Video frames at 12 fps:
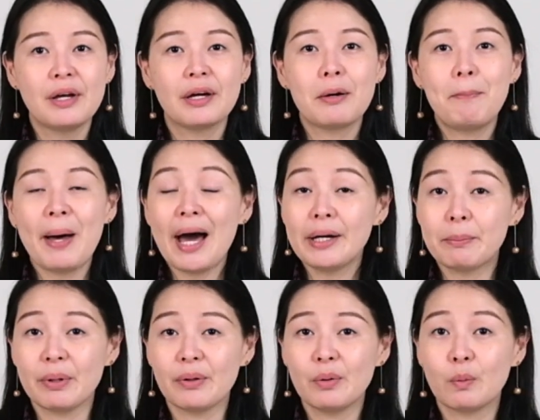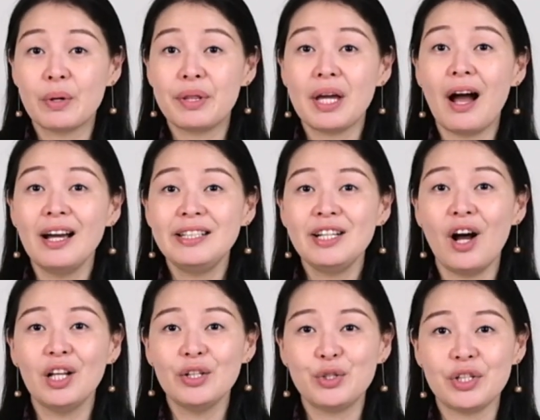compatible with the
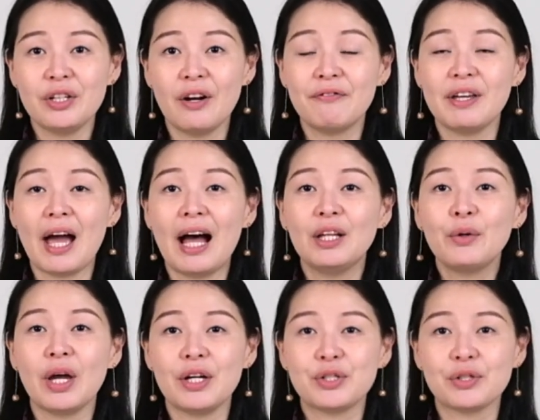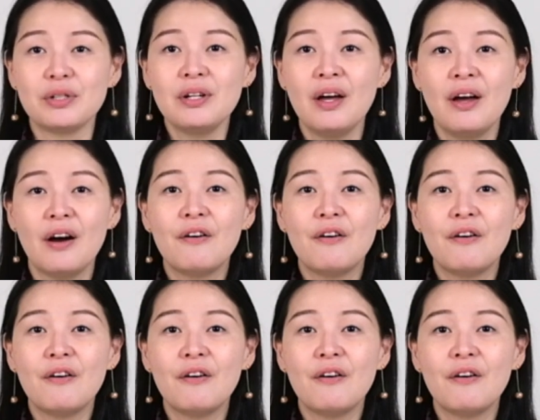ideology of the allocation